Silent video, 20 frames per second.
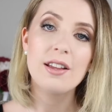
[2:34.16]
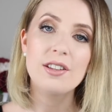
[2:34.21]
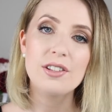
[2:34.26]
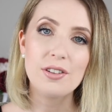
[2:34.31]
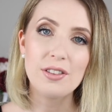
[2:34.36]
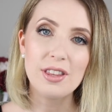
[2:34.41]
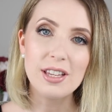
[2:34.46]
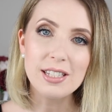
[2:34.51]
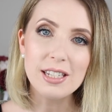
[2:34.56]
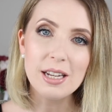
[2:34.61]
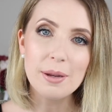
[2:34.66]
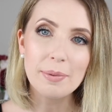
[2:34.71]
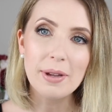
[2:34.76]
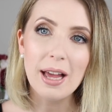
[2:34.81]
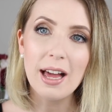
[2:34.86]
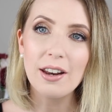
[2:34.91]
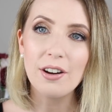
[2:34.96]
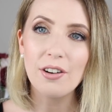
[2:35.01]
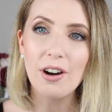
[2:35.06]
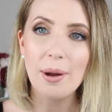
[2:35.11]
So this lip
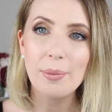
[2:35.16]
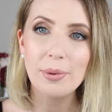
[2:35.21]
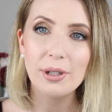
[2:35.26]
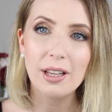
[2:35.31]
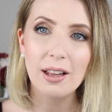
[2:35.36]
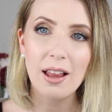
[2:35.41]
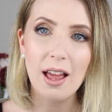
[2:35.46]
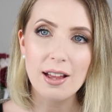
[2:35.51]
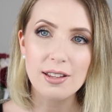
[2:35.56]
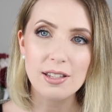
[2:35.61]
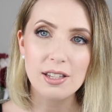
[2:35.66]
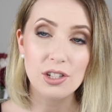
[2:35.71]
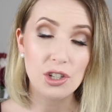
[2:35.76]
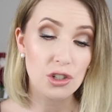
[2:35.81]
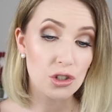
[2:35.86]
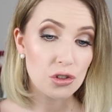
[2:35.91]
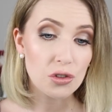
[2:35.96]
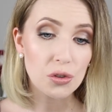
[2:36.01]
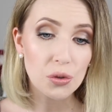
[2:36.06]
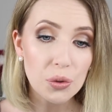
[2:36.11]
color I would class as
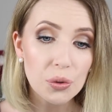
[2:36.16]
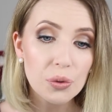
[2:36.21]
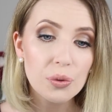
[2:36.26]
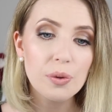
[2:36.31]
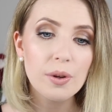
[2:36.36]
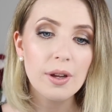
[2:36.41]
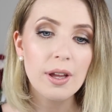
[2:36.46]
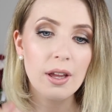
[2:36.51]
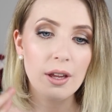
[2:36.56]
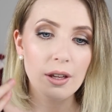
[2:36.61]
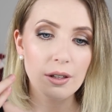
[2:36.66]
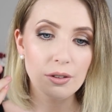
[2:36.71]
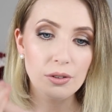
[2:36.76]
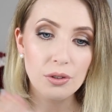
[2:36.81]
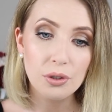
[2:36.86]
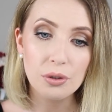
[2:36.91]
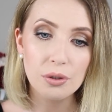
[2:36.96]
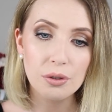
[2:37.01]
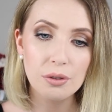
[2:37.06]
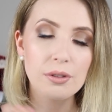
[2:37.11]
a true
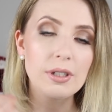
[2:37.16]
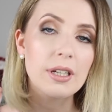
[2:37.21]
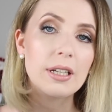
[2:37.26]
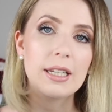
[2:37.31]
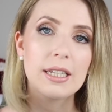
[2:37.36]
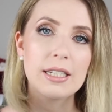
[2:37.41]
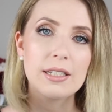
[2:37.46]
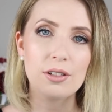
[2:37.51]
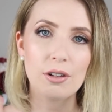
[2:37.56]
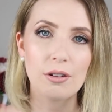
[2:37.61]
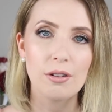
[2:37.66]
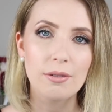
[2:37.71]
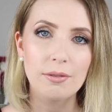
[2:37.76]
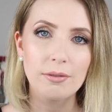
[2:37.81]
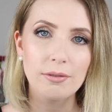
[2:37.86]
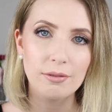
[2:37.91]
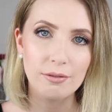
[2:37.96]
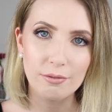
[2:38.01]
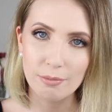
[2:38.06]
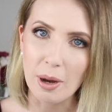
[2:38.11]
nude, at least
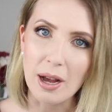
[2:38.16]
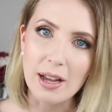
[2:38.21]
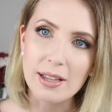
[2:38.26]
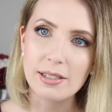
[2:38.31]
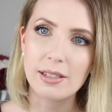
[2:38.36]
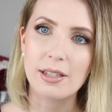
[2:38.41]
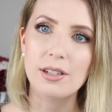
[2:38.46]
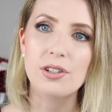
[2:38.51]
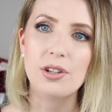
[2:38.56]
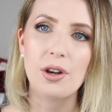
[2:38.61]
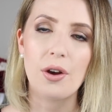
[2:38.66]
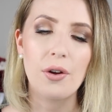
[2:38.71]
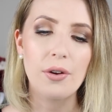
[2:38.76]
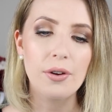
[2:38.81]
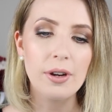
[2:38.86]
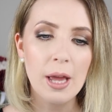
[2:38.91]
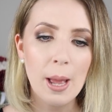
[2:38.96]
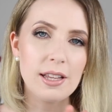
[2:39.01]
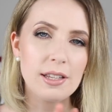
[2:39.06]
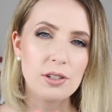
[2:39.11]
on my skin
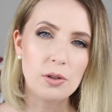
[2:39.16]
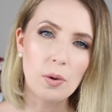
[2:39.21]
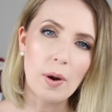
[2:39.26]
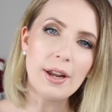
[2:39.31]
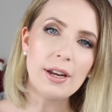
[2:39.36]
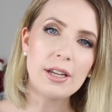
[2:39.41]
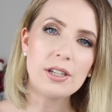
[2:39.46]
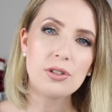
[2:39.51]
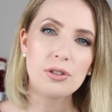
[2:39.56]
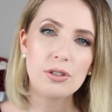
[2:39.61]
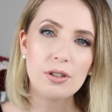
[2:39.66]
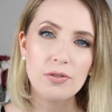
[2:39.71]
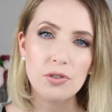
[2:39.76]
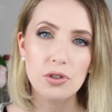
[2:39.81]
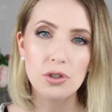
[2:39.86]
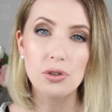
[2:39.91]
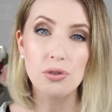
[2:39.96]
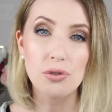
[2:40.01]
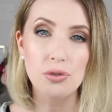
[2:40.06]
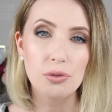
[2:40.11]
tone. It's quite a sort of
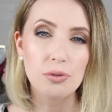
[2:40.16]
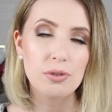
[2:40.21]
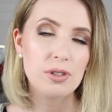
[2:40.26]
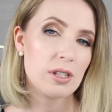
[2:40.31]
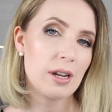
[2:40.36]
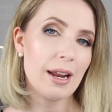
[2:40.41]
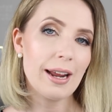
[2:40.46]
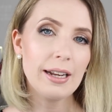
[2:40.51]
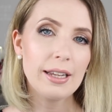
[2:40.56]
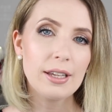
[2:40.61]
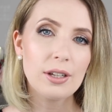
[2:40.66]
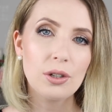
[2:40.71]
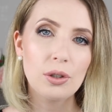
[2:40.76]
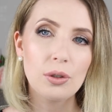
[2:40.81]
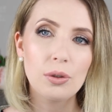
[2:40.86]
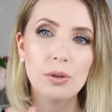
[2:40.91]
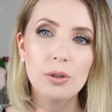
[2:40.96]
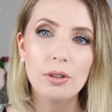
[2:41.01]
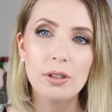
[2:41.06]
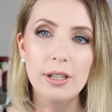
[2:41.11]
neutral, slightly
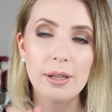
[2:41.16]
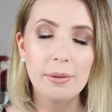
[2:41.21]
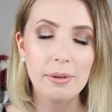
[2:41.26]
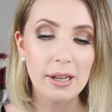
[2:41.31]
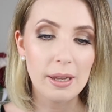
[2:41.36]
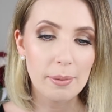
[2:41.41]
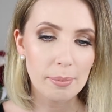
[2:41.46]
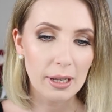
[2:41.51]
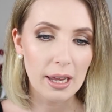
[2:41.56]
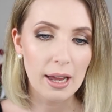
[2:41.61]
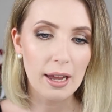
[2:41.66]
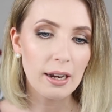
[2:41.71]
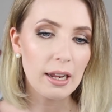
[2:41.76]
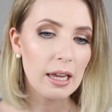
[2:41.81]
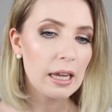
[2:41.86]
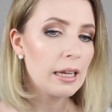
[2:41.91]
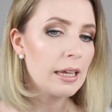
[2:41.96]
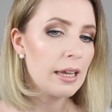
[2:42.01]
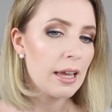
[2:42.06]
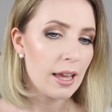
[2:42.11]
cool lip
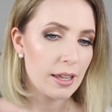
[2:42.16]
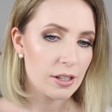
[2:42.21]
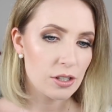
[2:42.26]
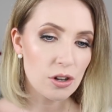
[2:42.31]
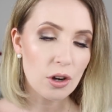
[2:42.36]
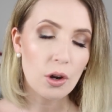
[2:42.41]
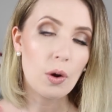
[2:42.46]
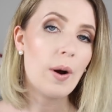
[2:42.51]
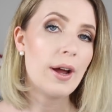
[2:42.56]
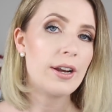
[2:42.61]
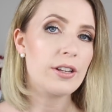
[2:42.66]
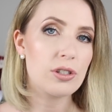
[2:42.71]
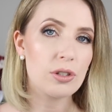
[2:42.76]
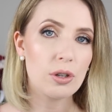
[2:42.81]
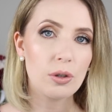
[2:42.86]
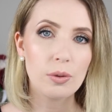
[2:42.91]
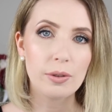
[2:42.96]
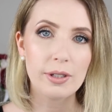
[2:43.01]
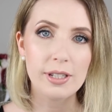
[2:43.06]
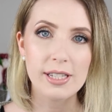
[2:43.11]
color. It's not quite as
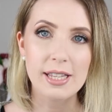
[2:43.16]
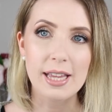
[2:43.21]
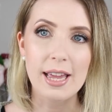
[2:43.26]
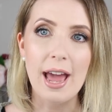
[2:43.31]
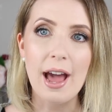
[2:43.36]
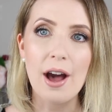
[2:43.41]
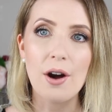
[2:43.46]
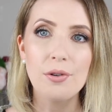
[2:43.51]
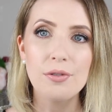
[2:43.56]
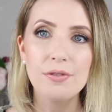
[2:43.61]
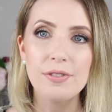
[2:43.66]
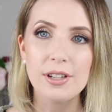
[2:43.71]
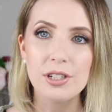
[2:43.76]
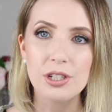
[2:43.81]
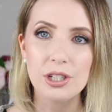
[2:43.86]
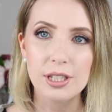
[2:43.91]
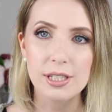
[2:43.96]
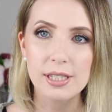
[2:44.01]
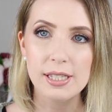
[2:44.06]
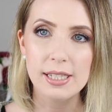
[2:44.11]
cool as the E L F,
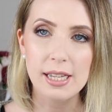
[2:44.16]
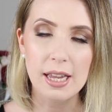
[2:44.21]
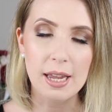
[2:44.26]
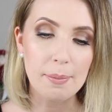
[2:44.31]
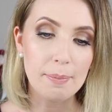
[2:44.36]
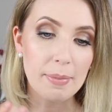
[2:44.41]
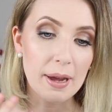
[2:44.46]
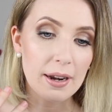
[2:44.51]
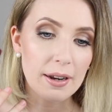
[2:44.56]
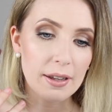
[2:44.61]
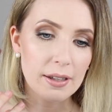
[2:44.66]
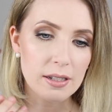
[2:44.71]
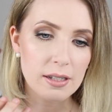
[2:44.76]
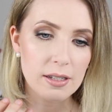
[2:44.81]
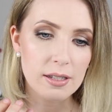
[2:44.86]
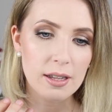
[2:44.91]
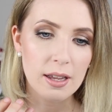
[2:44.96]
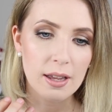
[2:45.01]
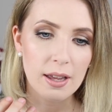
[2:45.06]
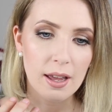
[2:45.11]
as you can see, but
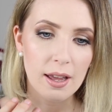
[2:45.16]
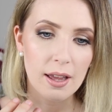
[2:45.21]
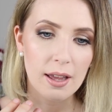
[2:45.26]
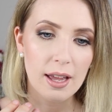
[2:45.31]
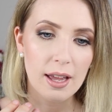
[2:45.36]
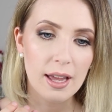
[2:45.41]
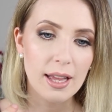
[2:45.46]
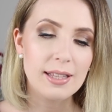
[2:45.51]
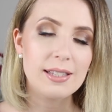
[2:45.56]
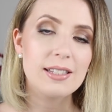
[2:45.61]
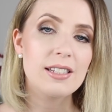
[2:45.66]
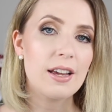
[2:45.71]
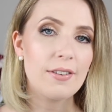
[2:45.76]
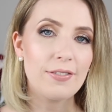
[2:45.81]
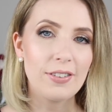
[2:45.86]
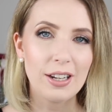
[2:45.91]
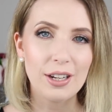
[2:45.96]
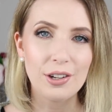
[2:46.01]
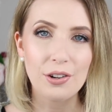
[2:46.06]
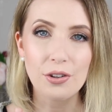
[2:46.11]
it's It's
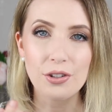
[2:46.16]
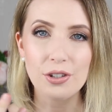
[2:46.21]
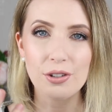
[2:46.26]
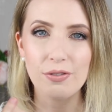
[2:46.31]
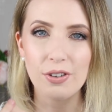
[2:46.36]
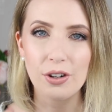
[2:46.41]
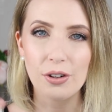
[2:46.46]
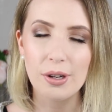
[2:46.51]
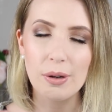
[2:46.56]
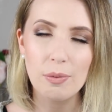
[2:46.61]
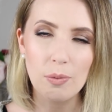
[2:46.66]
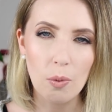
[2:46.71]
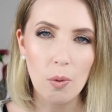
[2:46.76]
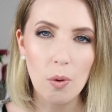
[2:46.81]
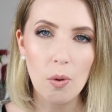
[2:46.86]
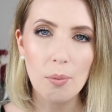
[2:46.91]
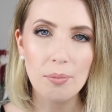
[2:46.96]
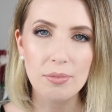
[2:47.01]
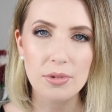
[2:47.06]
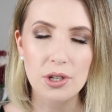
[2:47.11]
definitely not a very
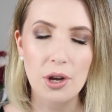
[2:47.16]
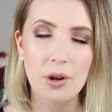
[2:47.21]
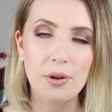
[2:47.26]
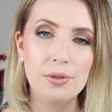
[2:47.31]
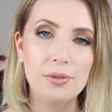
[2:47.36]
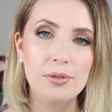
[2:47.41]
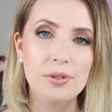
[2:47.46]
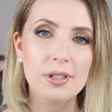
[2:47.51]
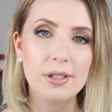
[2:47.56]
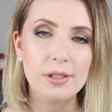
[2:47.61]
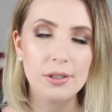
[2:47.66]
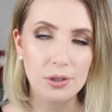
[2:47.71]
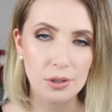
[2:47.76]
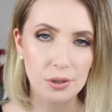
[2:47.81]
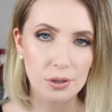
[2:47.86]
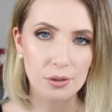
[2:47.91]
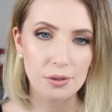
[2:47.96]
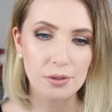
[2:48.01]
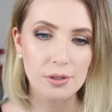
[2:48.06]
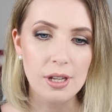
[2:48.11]
warm toned
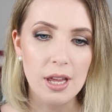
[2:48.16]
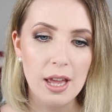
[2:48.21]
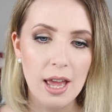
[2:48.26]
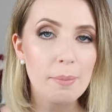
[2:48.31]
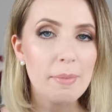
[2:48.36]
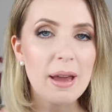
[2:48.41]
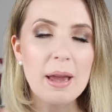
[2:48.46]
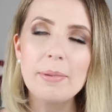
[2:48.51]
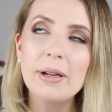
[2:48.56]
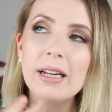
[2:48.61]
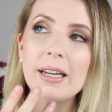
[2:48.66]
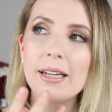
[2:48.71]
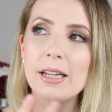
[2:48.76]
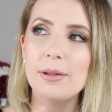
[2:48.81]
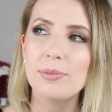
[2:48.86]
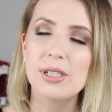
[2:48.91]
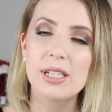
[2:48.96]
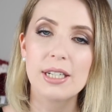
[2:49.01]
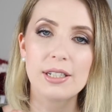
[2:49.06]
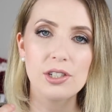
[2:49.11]
nude. The Maybelline
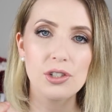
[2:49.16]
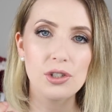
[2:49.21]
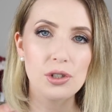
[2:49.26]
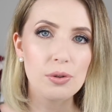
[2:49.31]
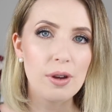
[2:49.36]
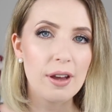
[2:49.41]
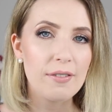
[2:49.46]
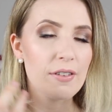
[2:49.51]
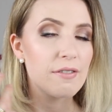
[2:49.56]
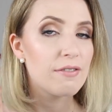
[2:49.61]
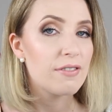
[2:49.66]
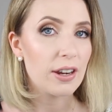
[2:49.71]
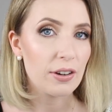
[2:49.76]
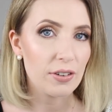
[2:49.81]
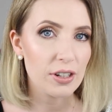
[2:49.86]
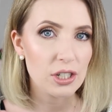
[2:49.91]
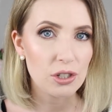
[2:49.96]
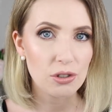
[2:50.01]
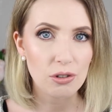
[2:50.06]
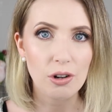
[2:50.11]
lipsticks do have a
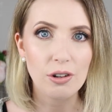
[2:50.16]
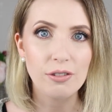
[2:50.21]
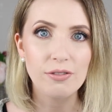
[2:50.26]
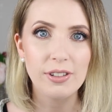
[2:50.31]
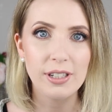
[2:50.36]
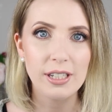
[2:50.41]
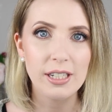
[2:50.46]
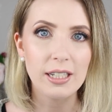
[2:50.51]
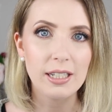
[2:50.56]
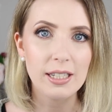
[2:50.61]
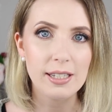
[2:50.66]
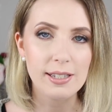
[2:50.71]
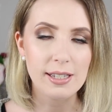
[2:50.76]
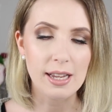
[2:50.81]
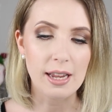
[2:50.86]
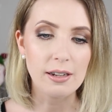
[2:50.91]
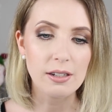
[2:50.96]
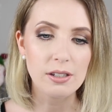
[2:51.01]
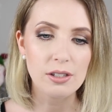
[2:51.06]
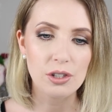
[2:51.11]
very strong vanilla
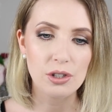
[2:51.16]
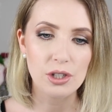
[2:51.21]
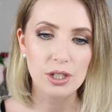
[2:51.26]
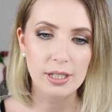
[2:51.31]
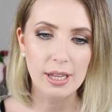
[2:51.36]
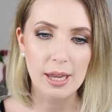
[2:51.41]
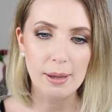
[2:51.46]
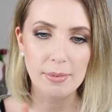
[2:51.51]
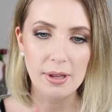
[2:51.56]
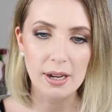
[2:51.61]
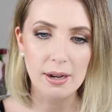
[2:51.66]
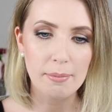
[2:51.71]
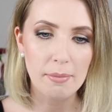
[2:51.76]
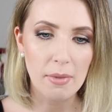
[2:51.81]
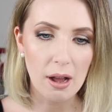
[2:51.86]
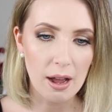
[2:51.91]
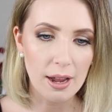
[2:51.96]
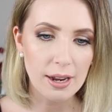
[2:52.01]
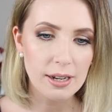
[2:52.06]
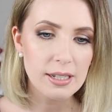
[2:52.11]
scent, so just keep that in
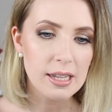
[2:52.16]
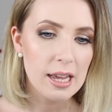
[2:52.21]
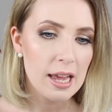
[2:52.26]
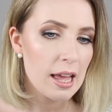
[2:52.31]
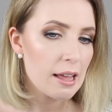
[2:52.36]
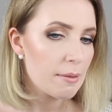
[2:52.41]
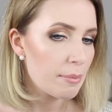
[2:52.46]
mind.